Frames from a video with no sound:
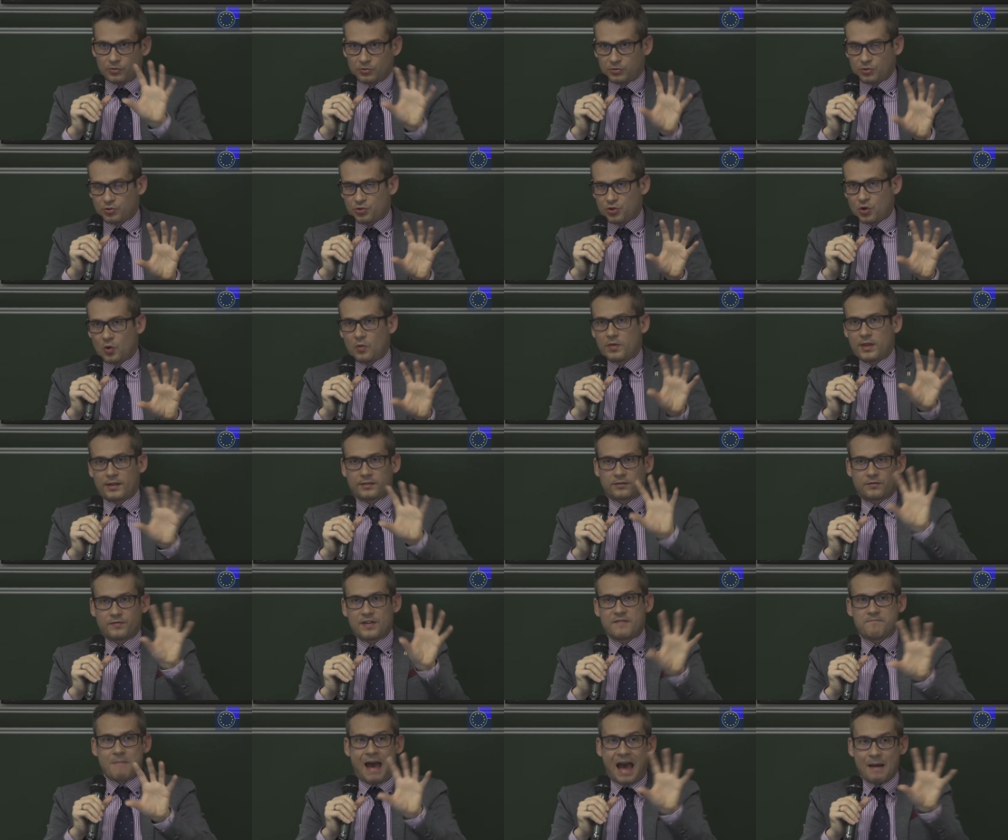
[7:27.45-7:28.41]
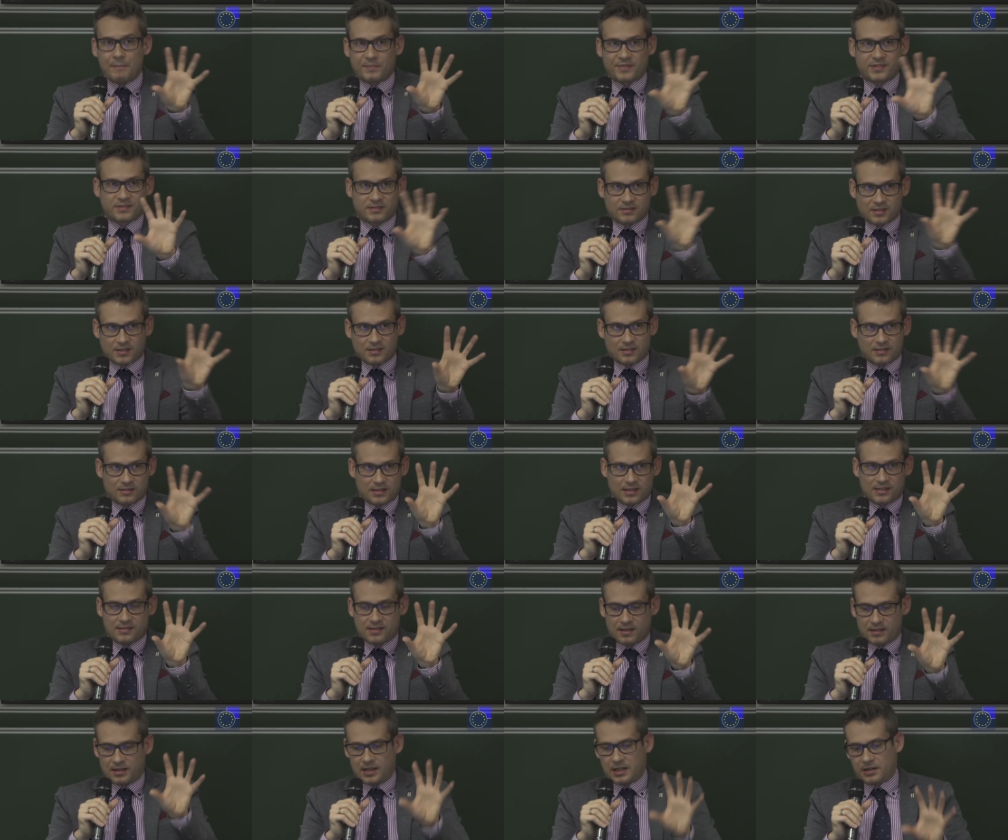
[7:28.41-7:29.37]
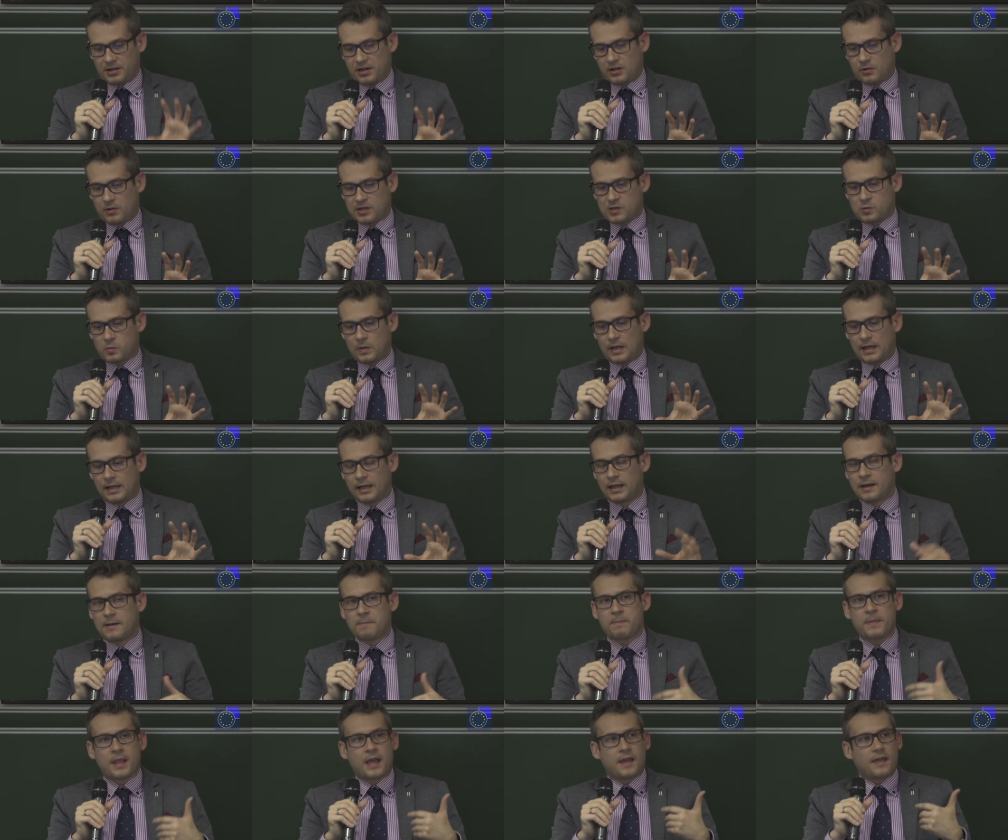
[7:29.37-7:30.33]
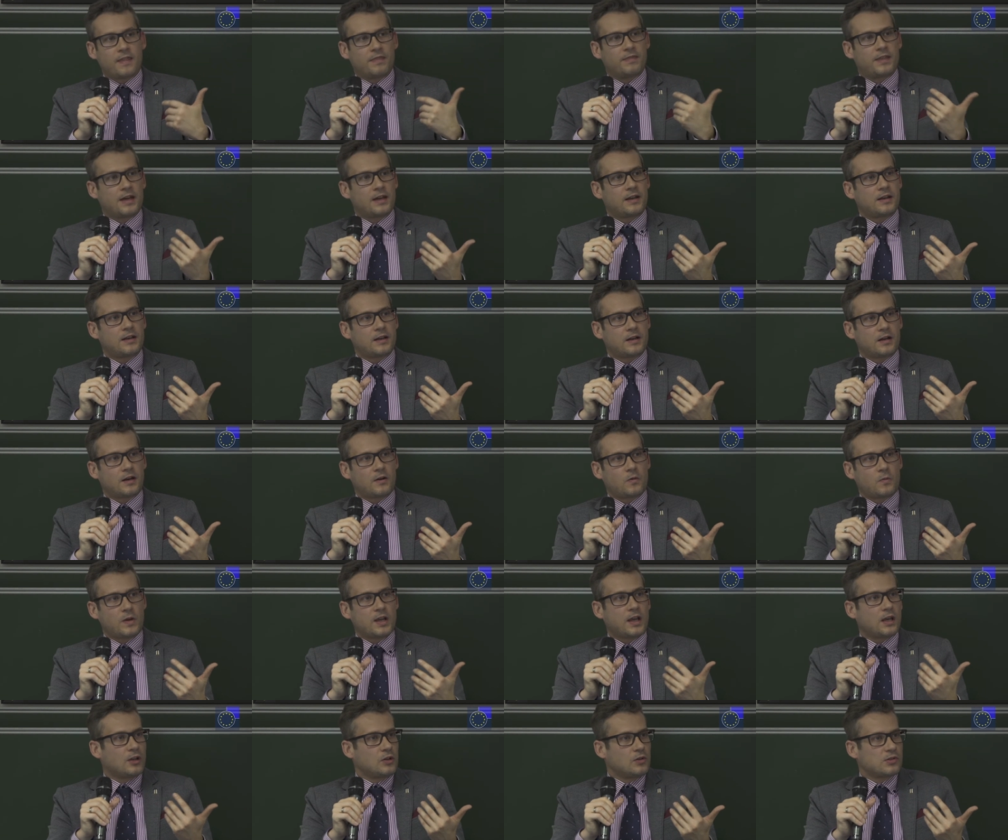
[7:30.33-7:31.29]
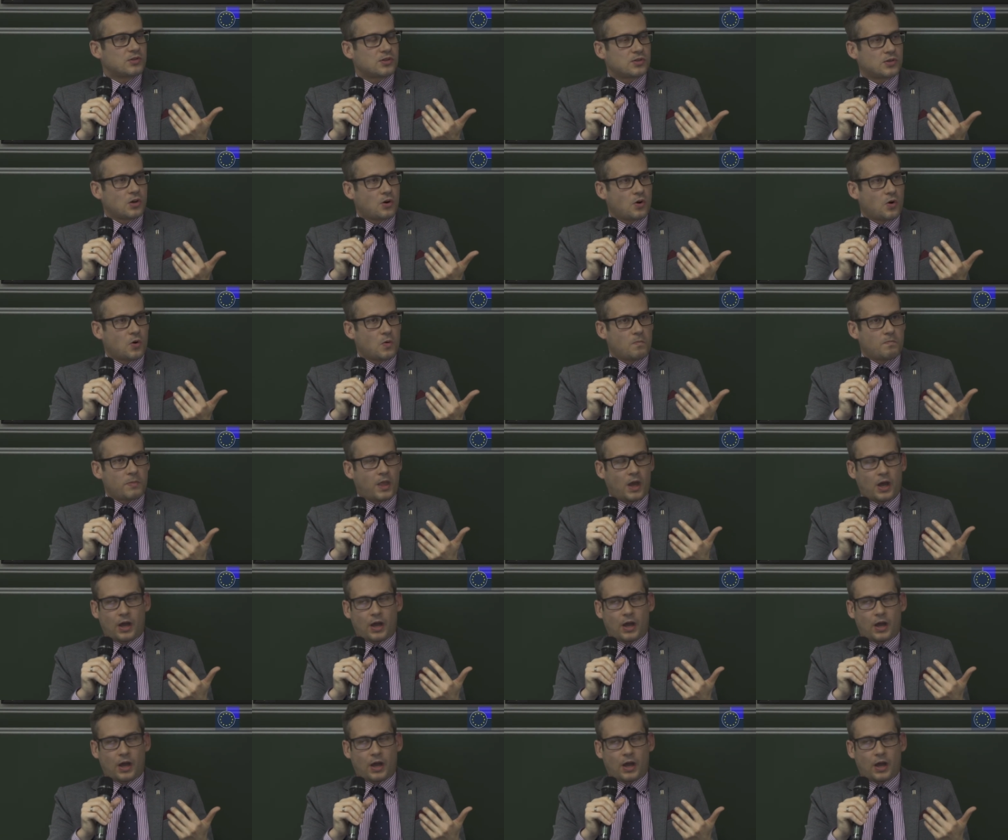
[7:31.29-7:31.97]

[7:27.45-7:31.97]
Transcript: show that we mapped this scenario as well. Then we can also